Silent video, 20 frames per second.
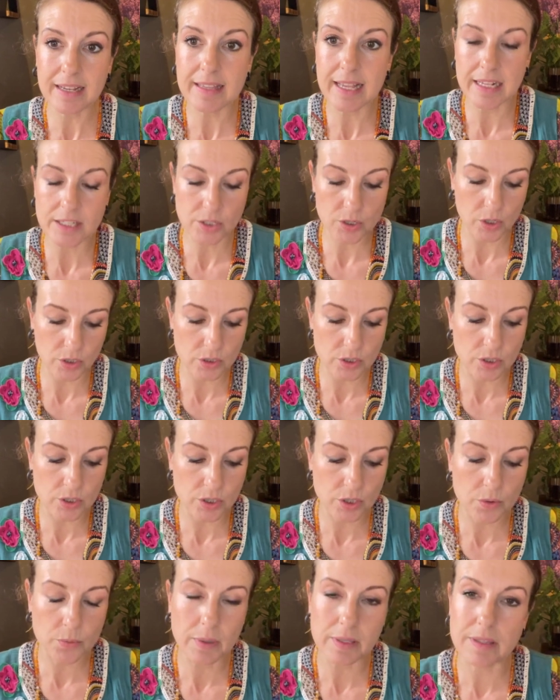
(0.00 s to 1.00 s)
that's got to
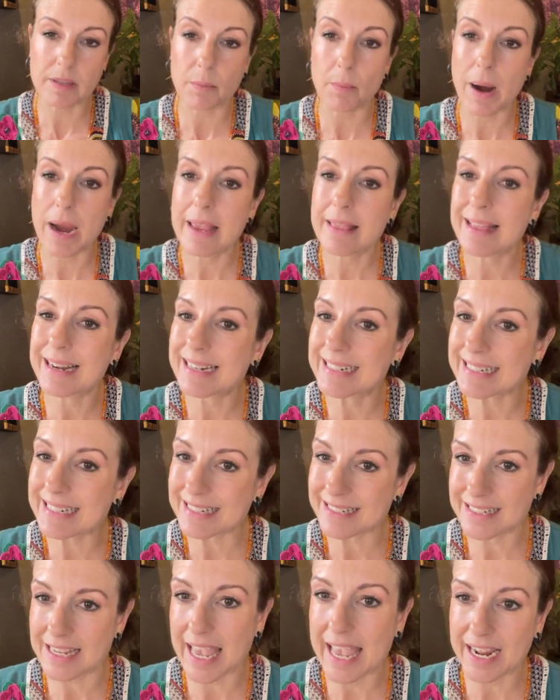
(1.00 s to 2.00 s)
do with the way that it
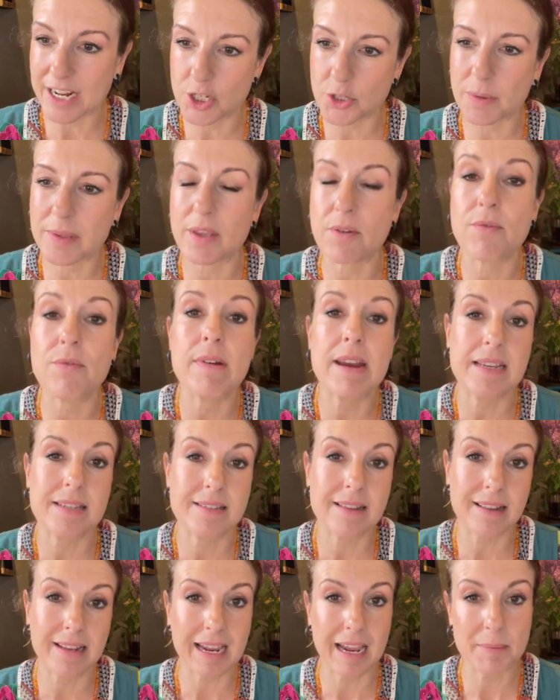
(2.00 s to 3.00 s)
interacts with the
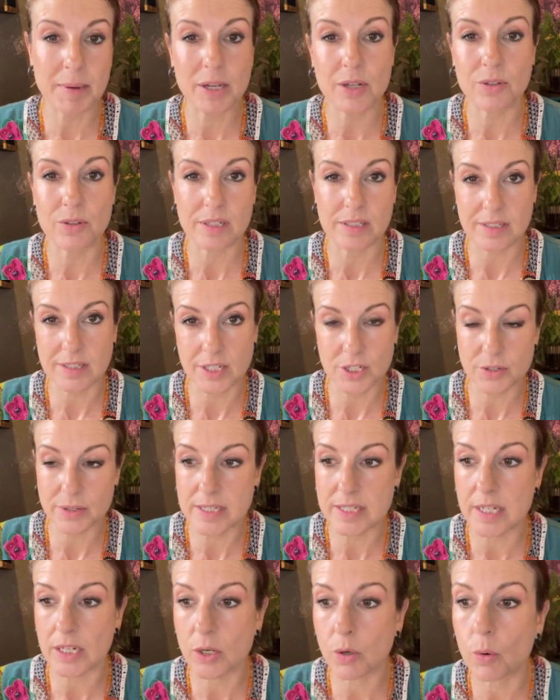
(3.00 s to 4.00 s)
rest of the chemical
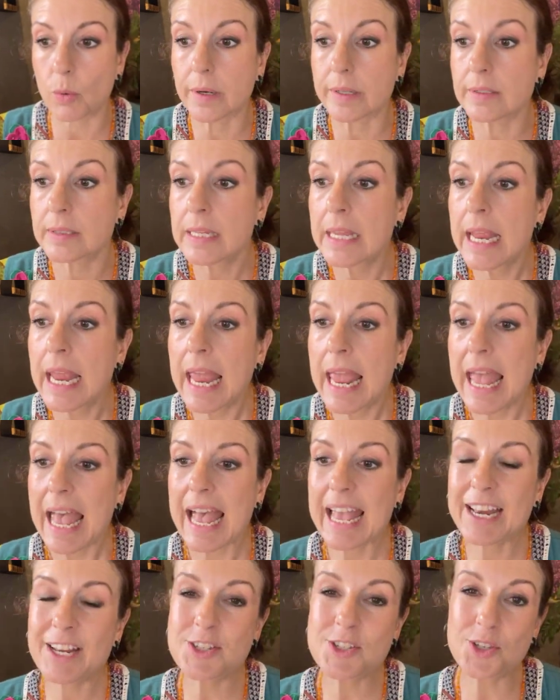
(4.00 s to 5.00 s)
constituents in an oil.
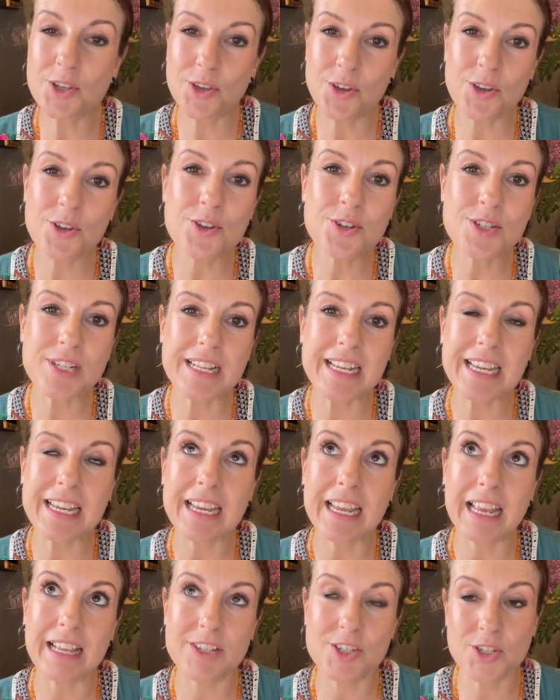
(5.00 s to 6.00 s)
And it's
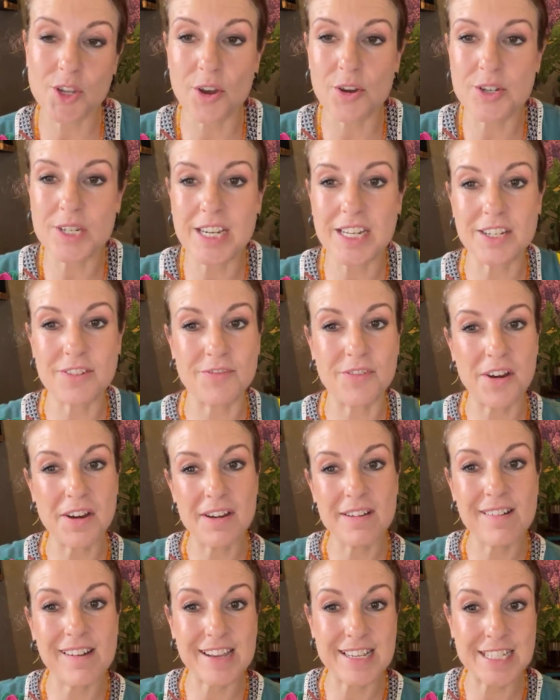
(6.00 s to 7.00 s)
usually associated
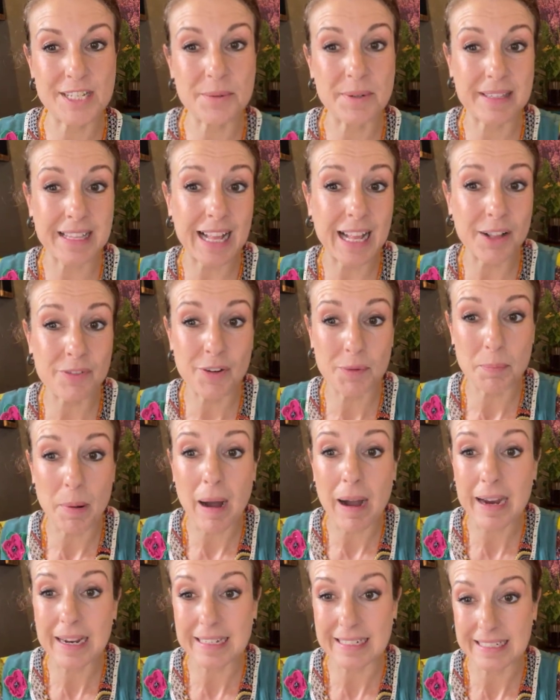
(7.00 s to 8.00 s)
very nicely with
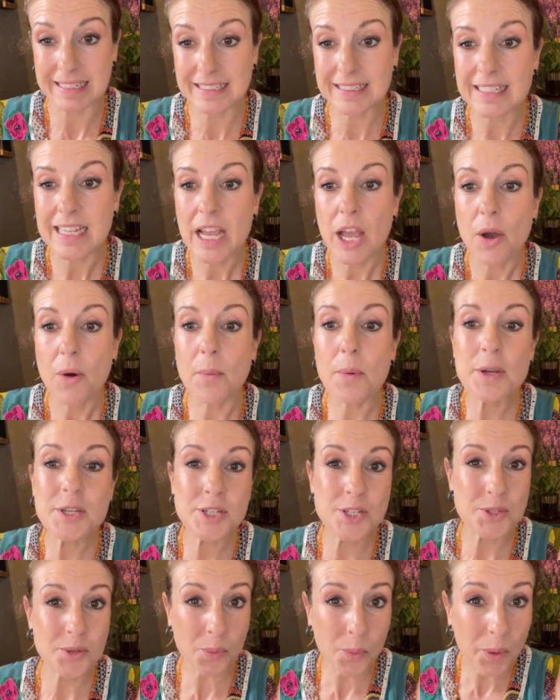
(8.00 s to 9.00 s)
alpha-pinene,
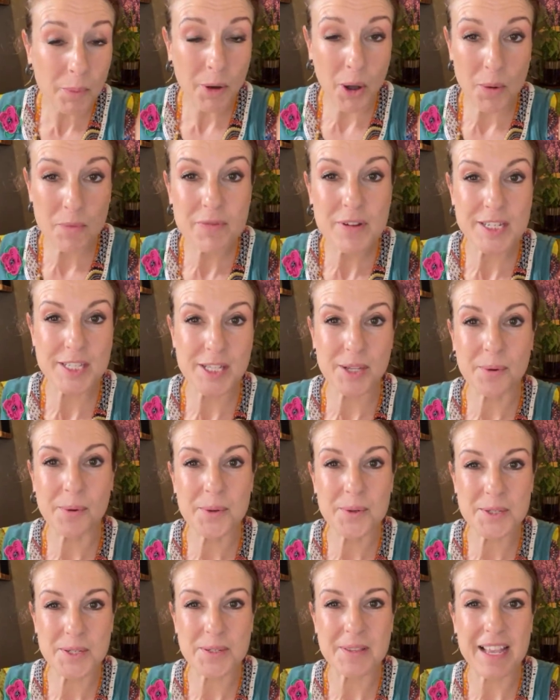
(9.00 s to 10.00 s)
which is obviously
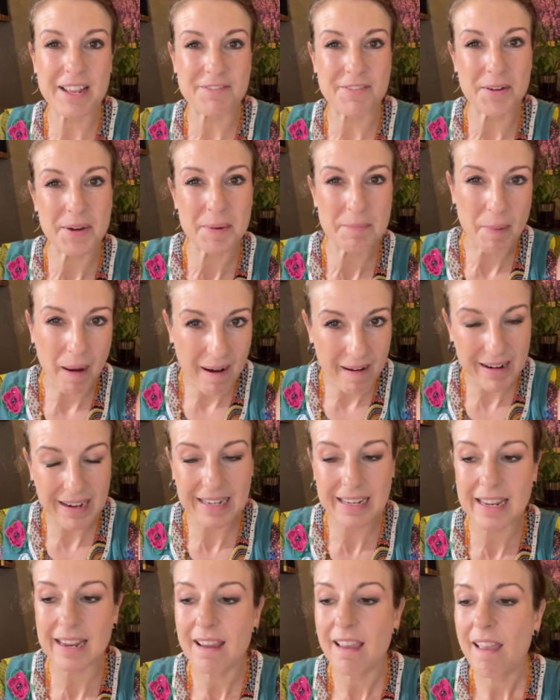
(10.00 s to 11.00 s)
also that very
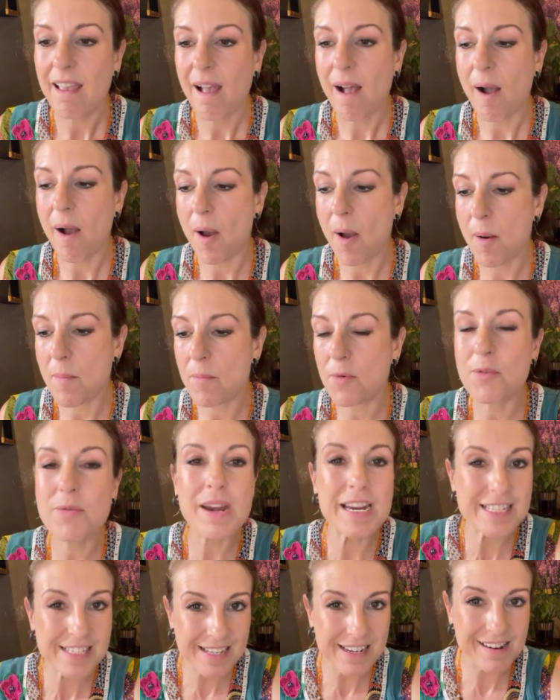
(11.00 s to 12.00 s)
piney,
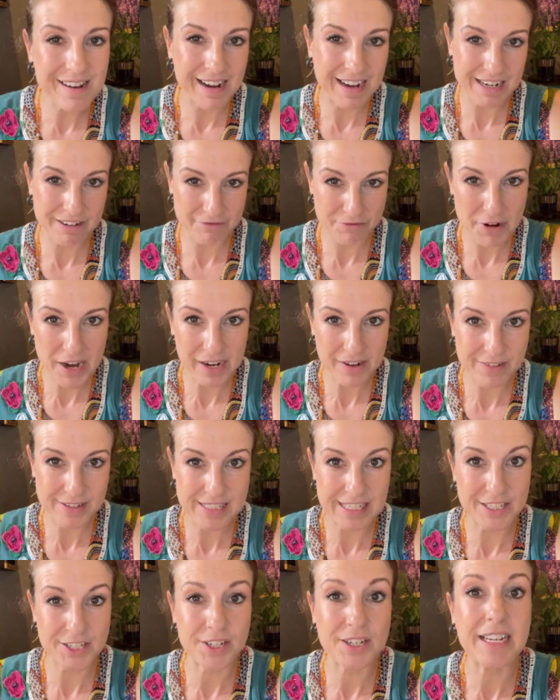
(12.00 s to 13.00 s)
resiny kind of fragrance
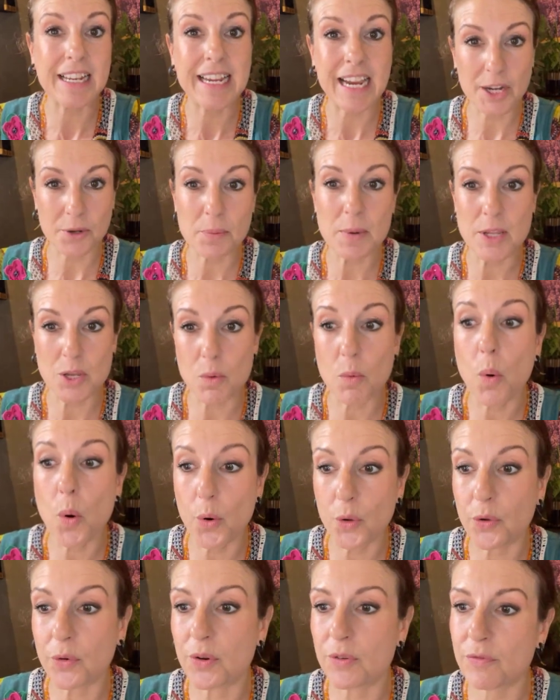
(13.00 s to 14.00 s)
that you're going to get when you
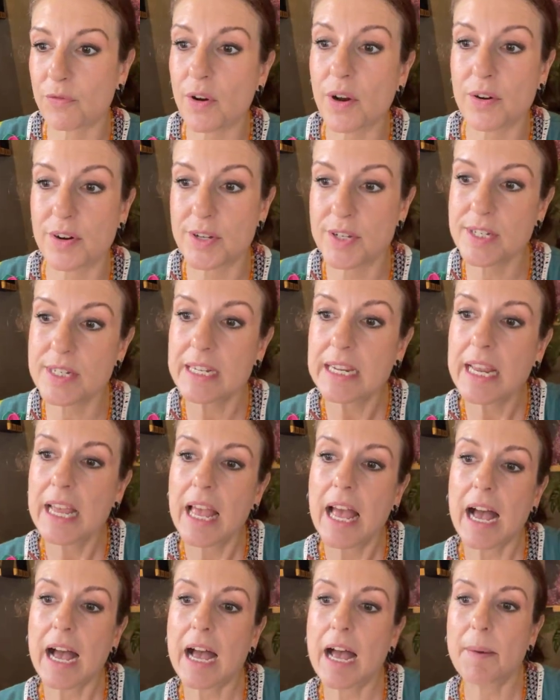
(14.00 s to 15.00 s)
walk through a forest.
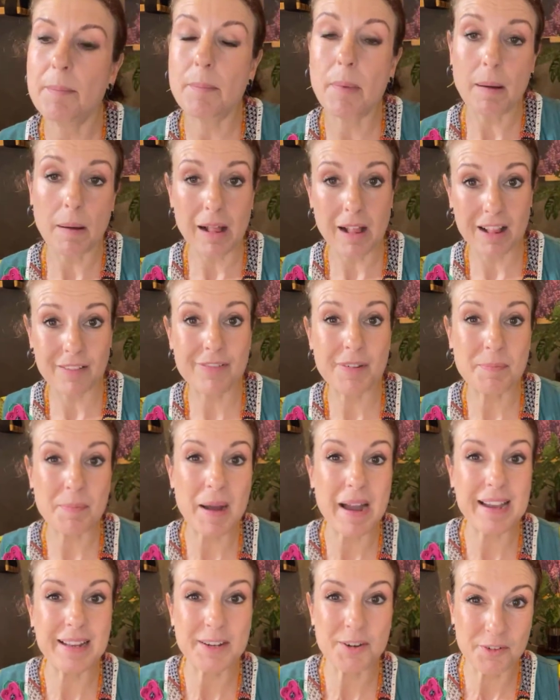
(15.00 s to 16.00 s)

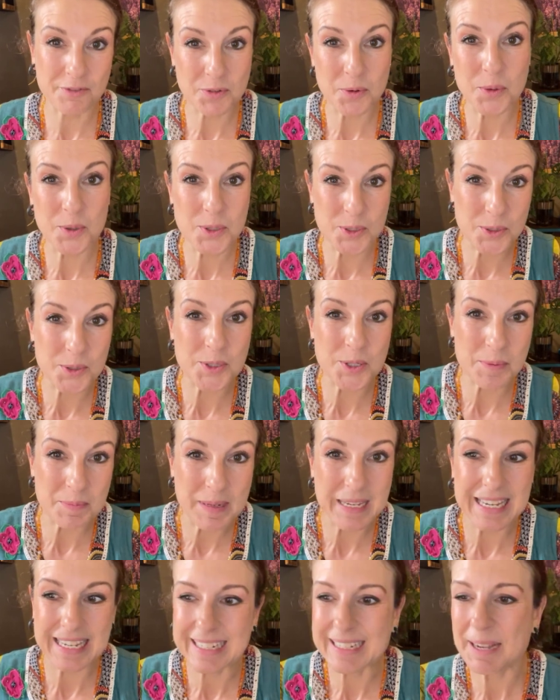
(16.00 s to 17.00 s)
Alpha-pinene, of course, also
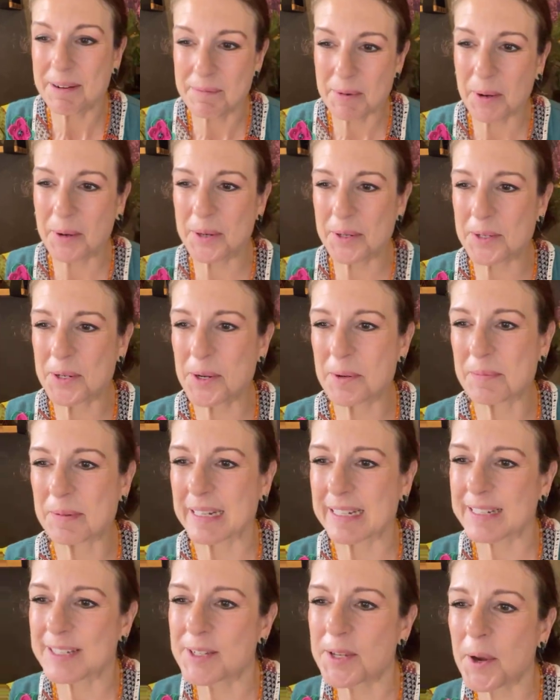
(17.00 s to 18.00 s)
being a
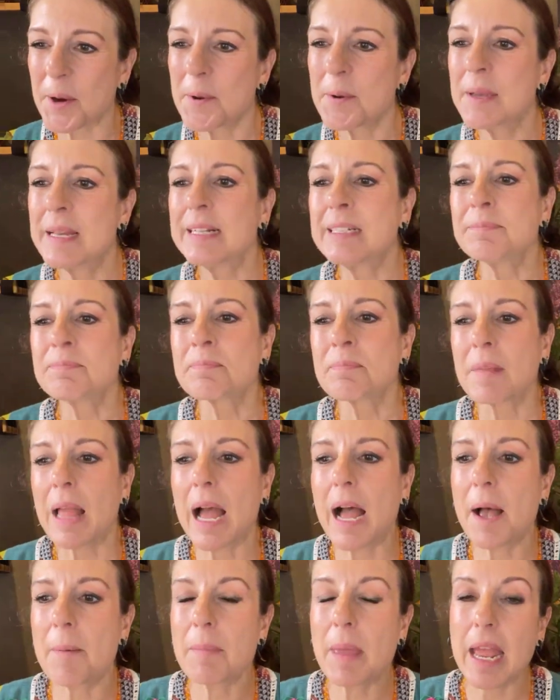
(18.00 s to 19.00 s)
monoterpene. So
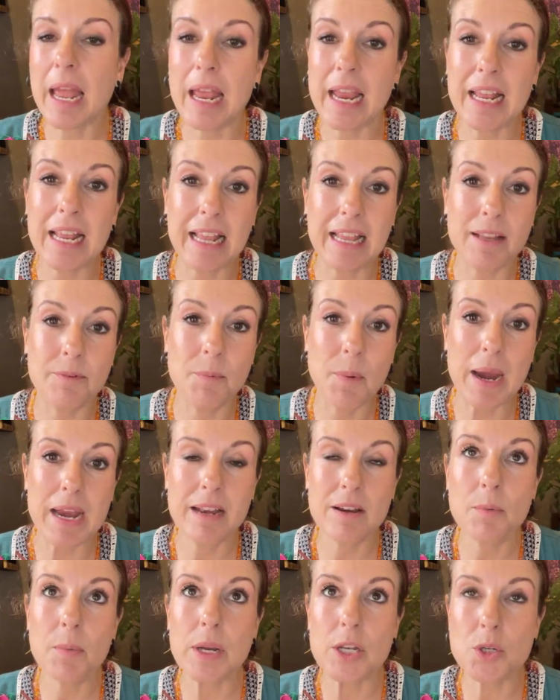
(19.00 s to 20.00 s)

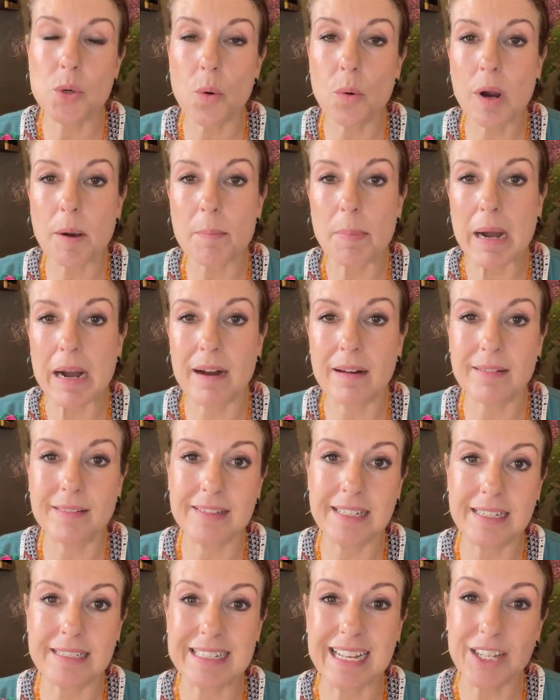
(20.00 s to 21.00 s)
when we talk about
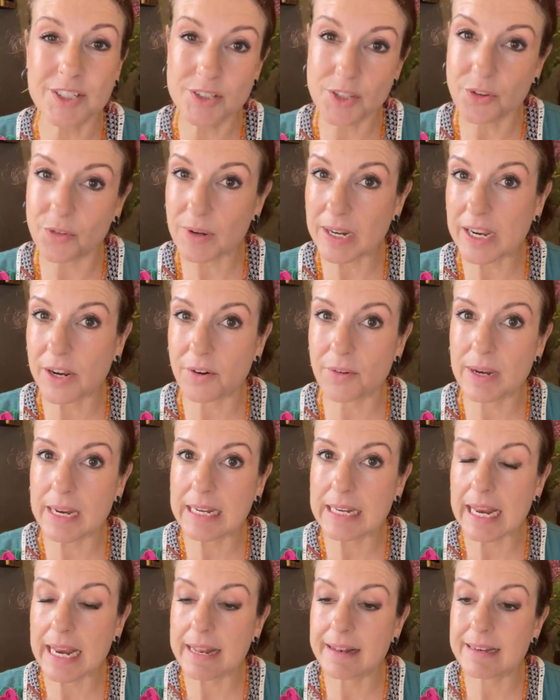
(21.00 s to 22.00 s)
the
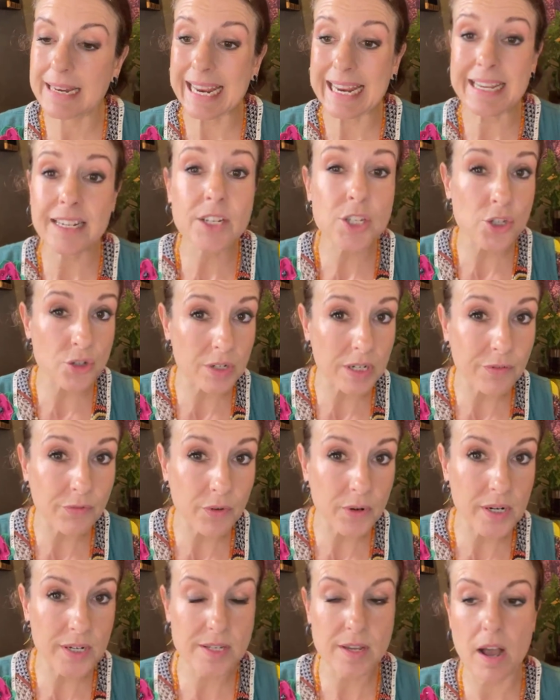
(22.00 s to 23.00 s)
Delta-3-carene in industry,
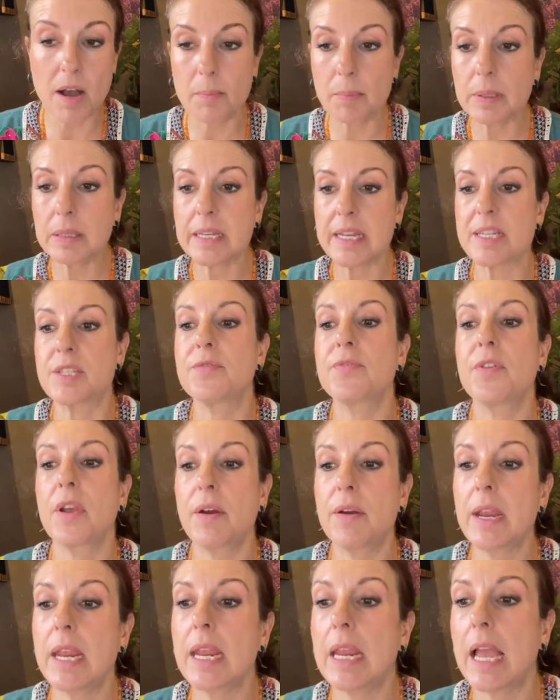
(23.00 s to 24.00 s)
for example, it's
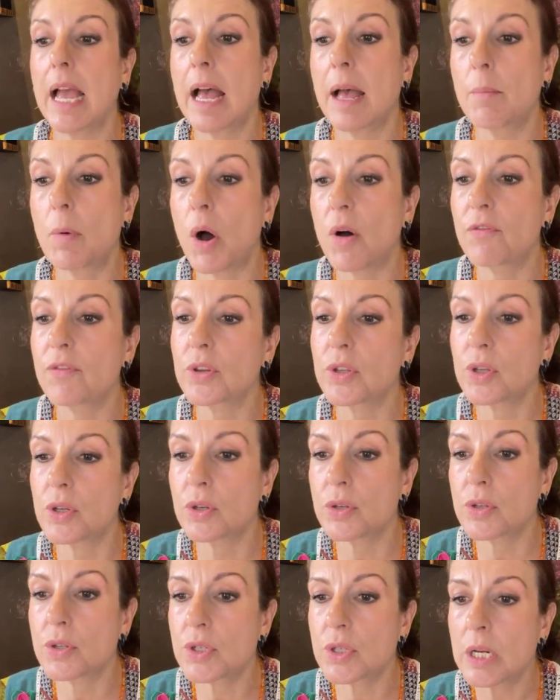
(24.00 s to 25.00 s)
very often
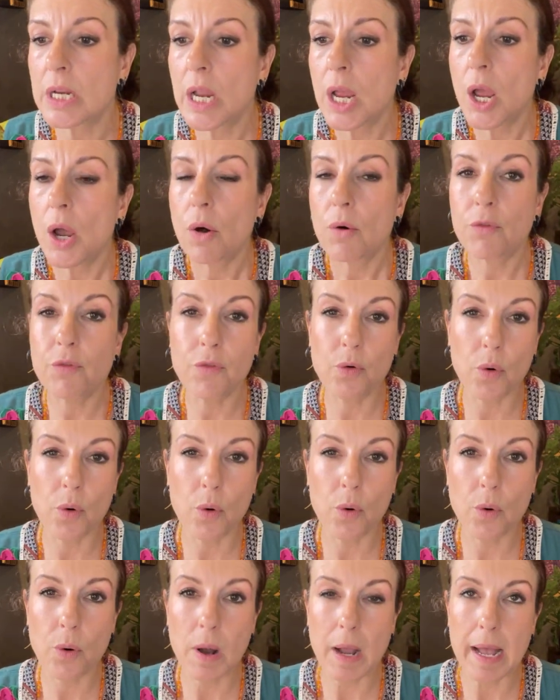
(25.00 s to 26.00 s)
used
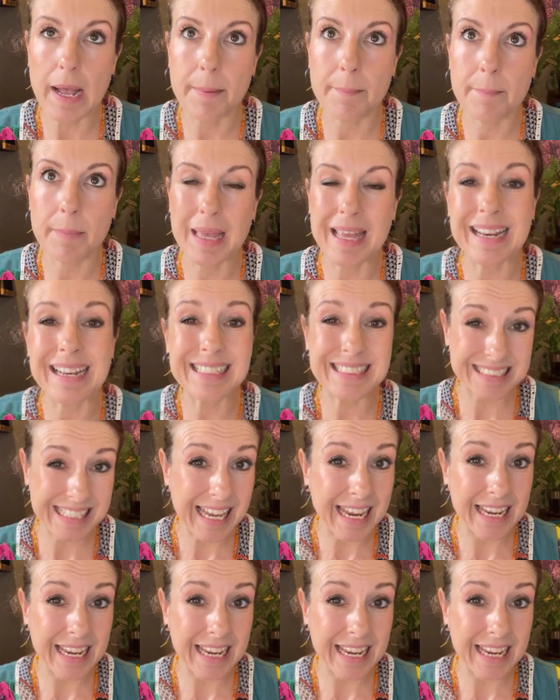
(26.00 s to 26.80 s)
for as